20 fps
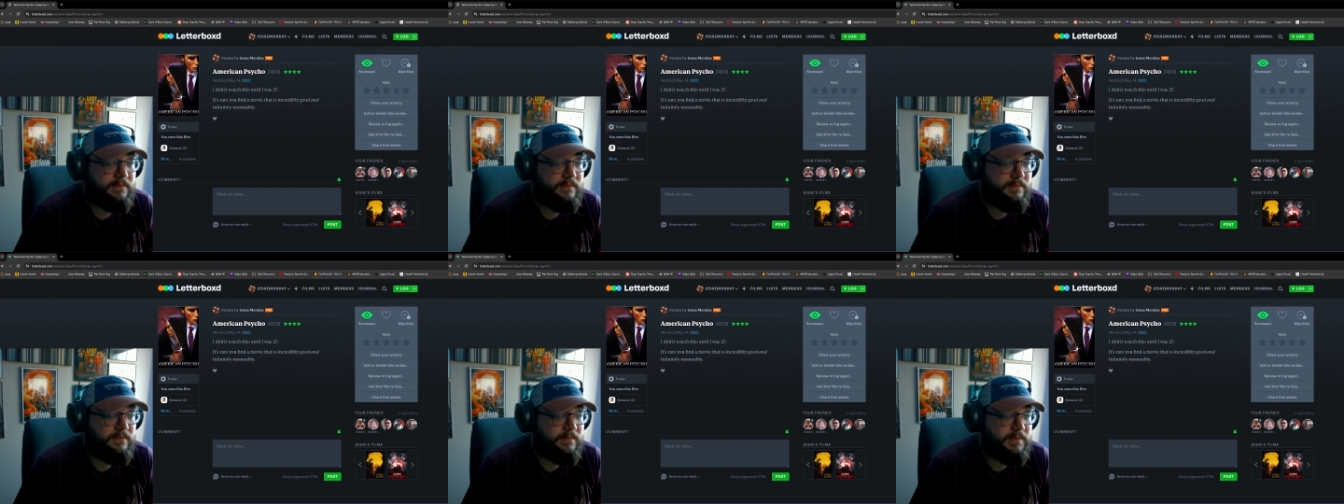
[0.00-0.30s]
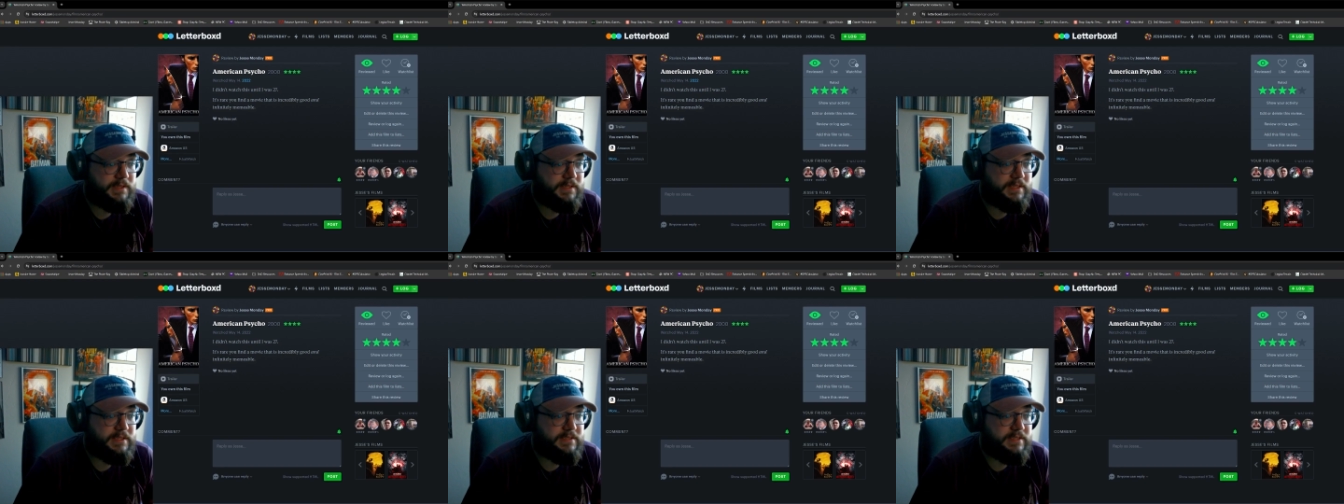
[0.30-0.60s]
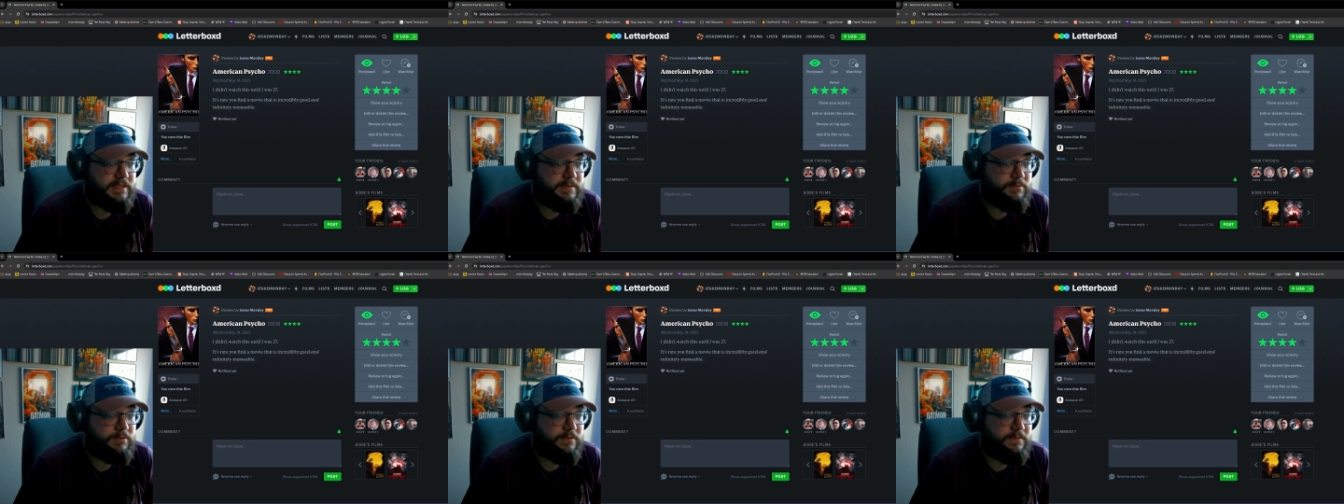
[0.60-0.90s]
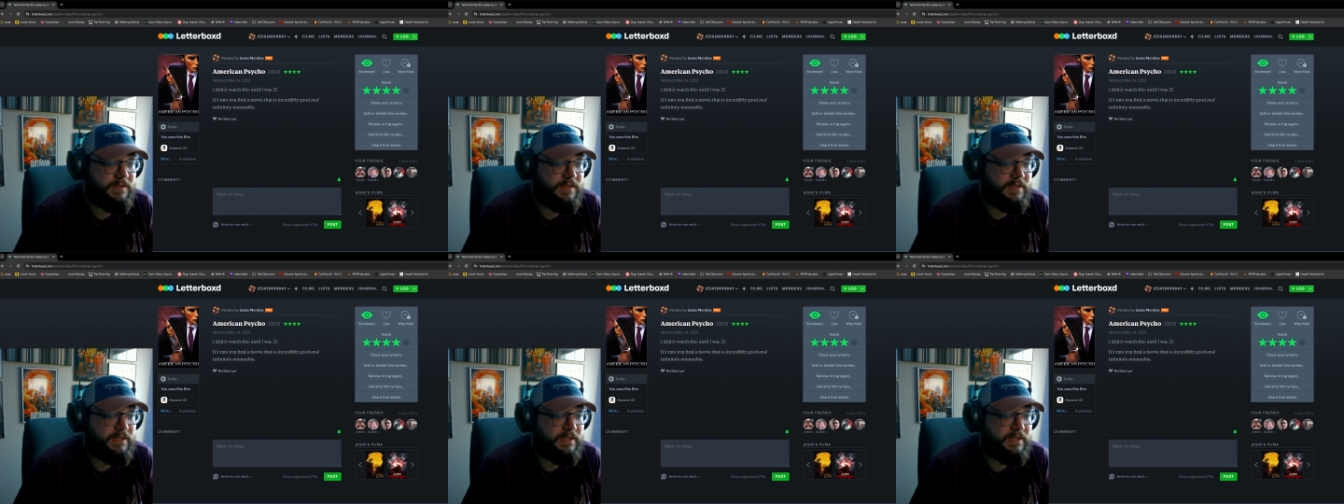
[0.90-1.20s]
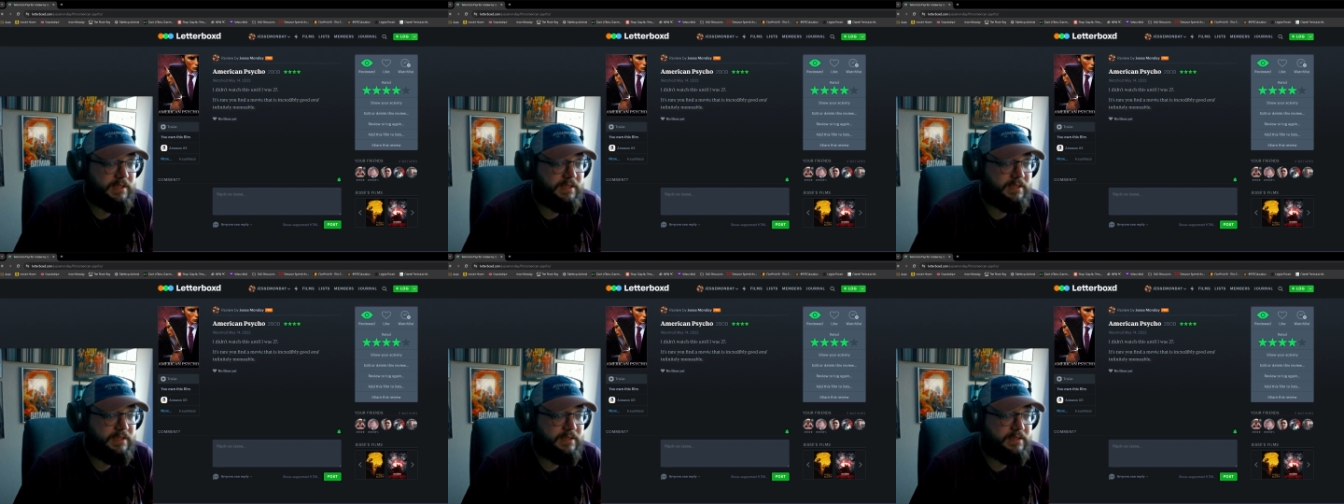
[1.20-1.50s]
because this movie
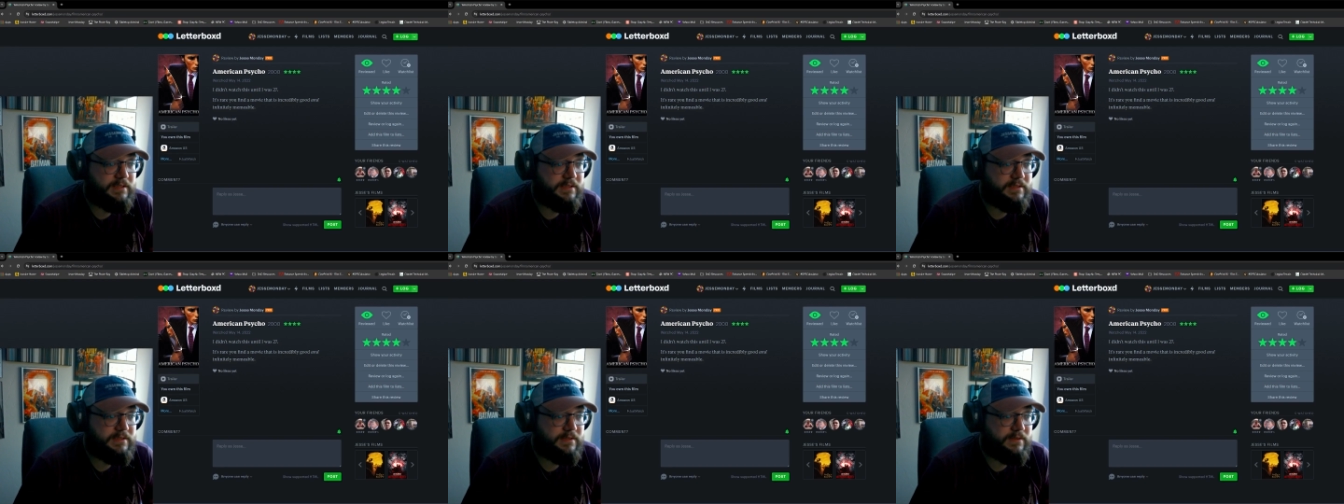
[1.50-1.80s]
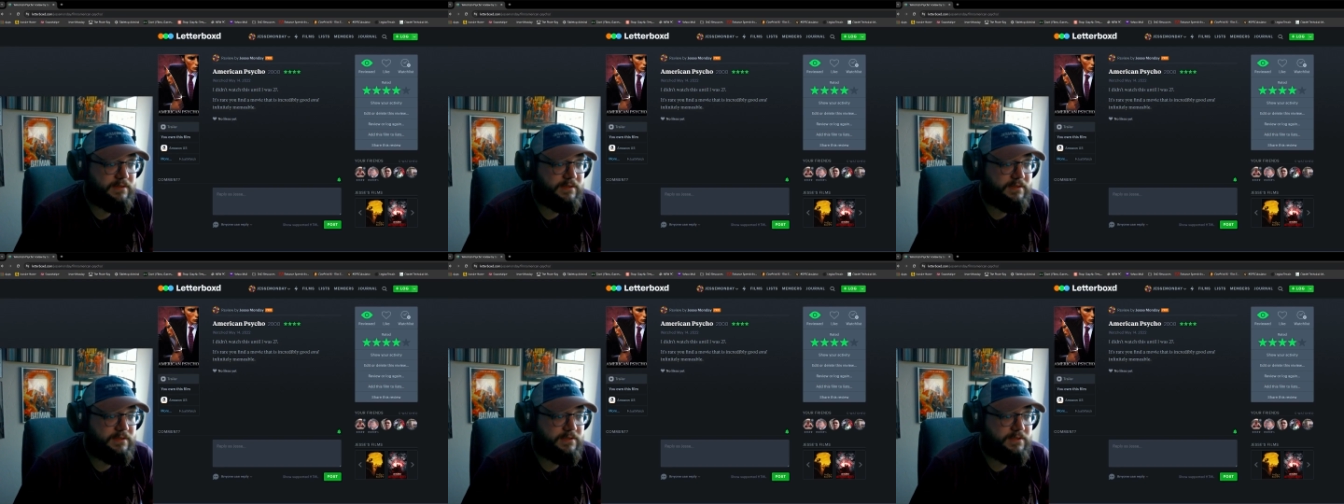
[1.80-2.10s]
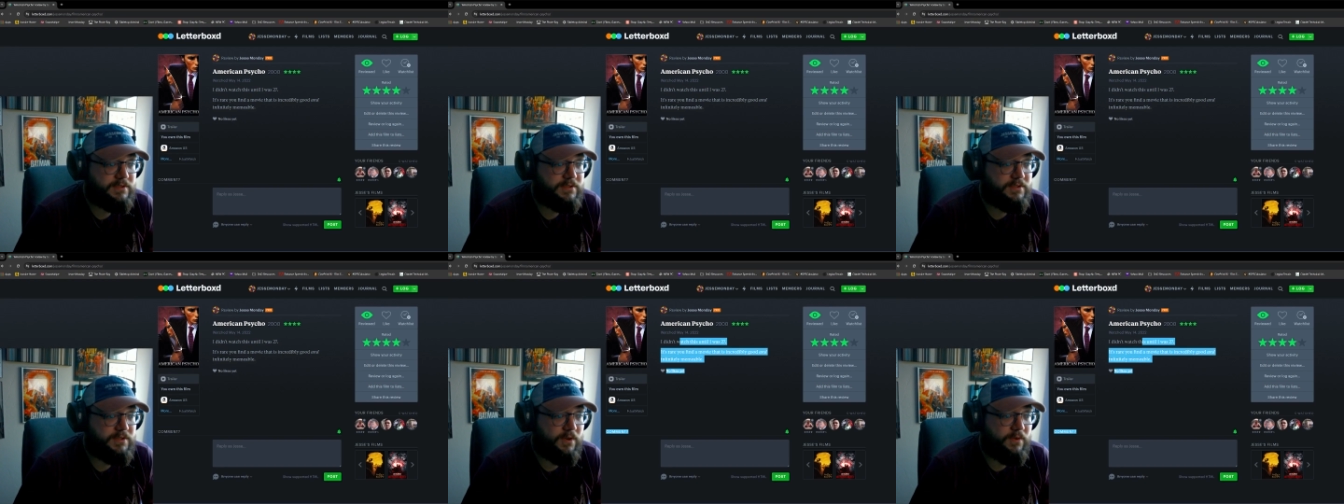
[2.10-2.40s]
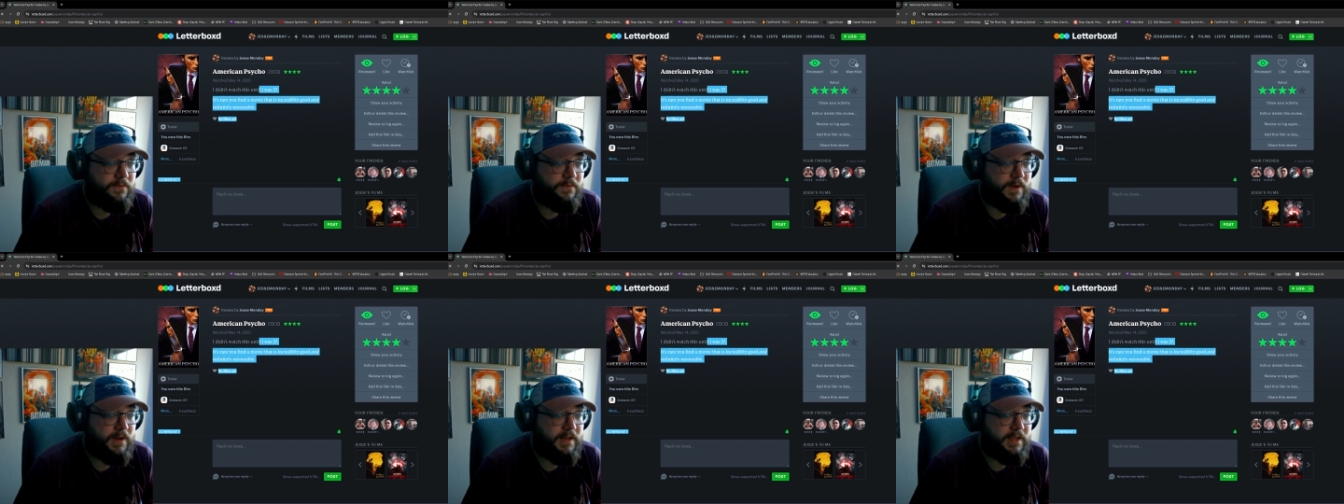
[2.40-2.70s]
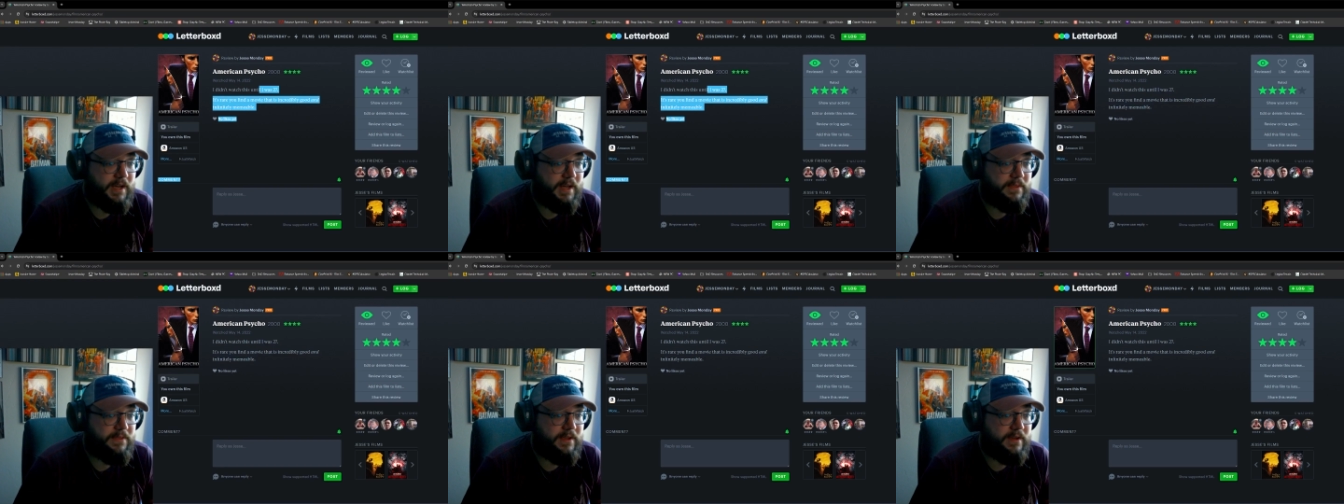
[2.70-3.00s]
is so funny.
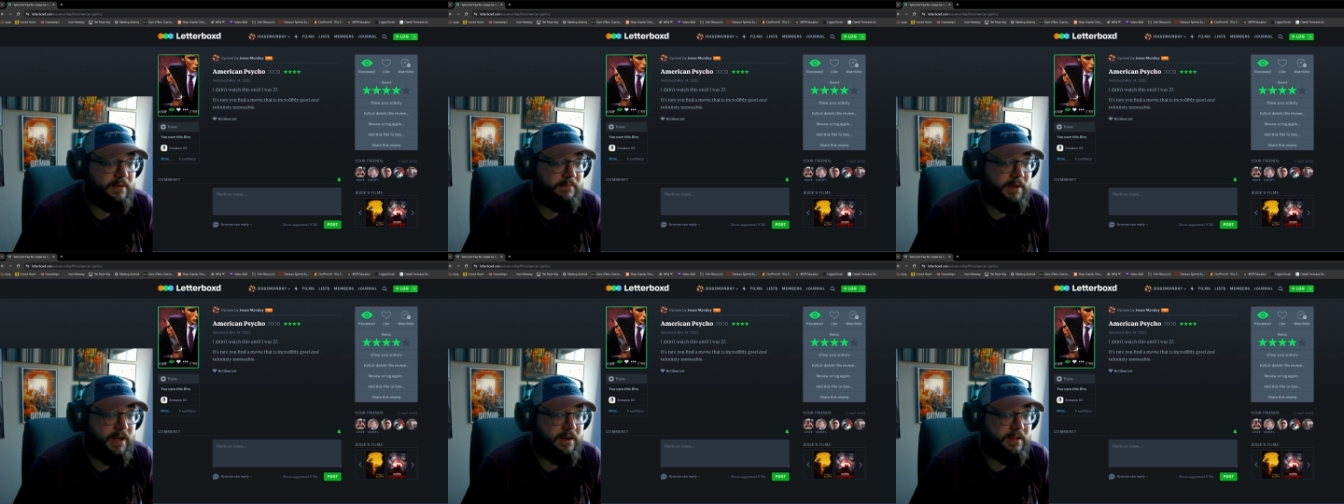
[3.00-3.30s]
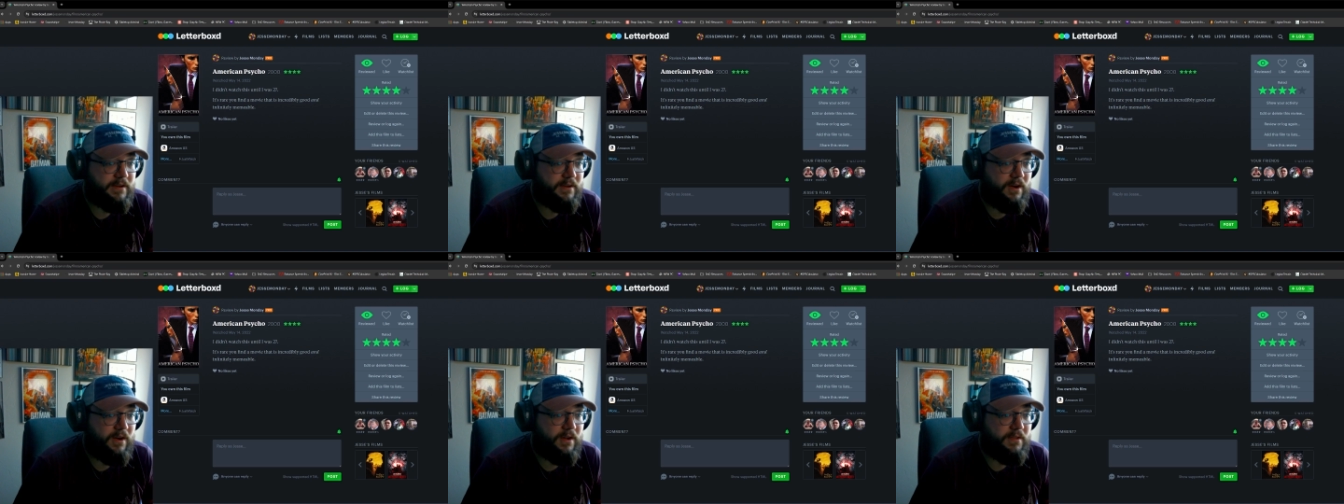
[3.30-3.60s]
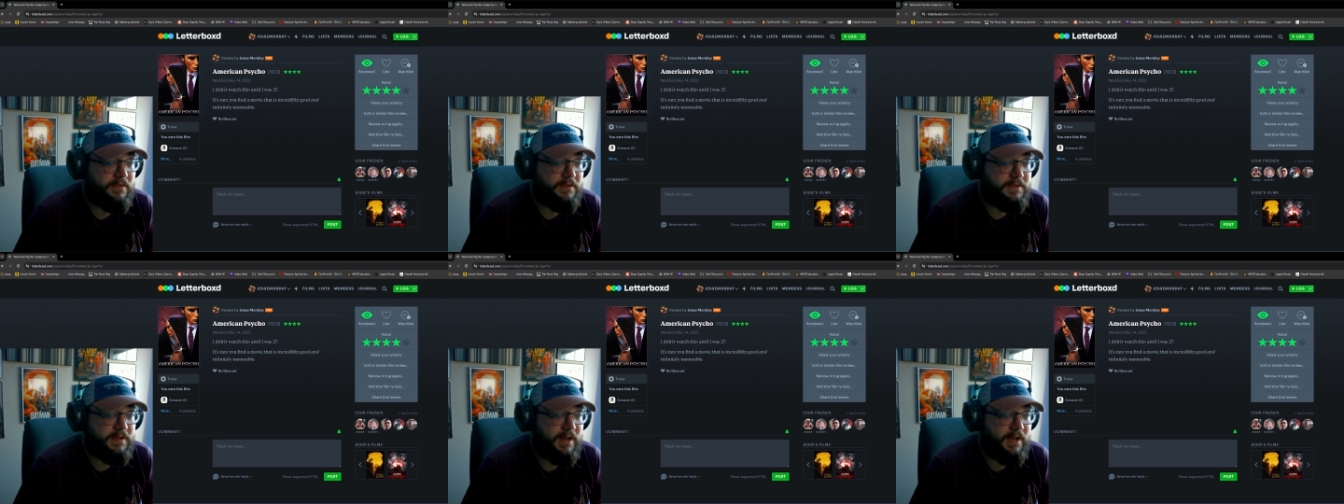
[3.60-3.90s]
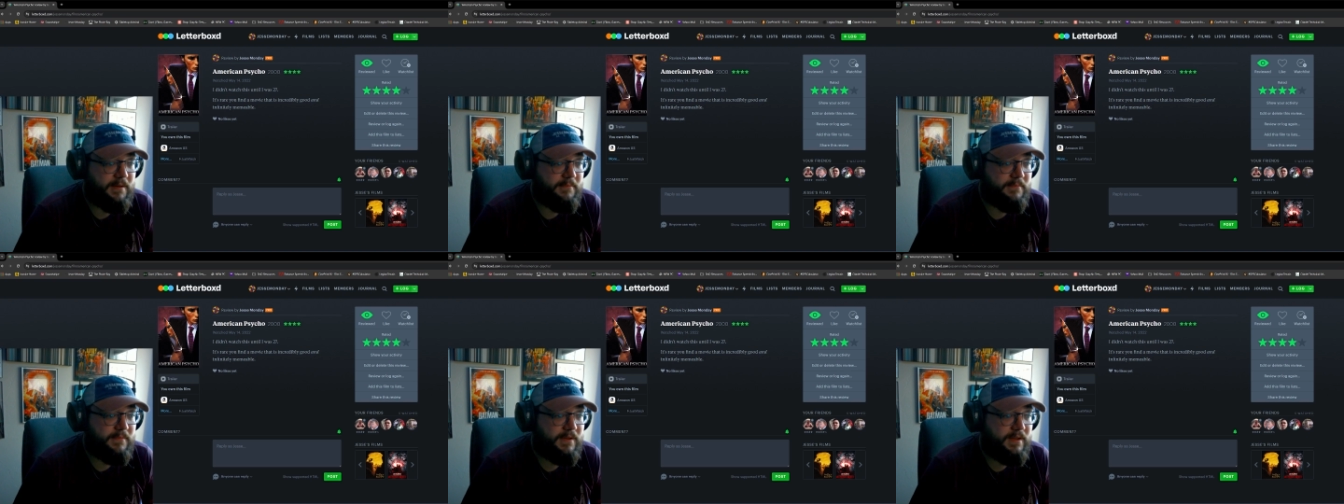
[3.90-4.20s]
I think about it all the time.